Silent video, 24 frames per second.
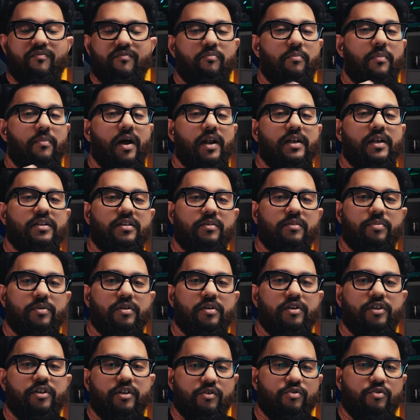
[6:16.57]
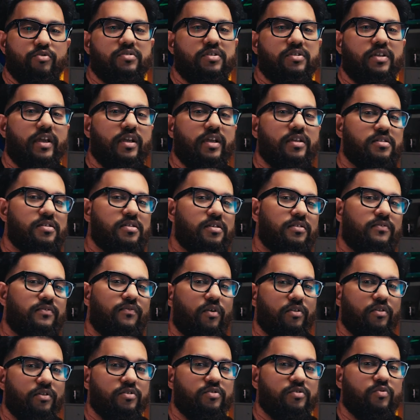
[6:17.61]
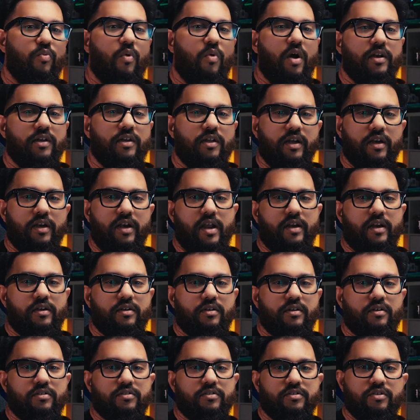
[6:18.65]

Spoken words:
multiple use cases for this one connector.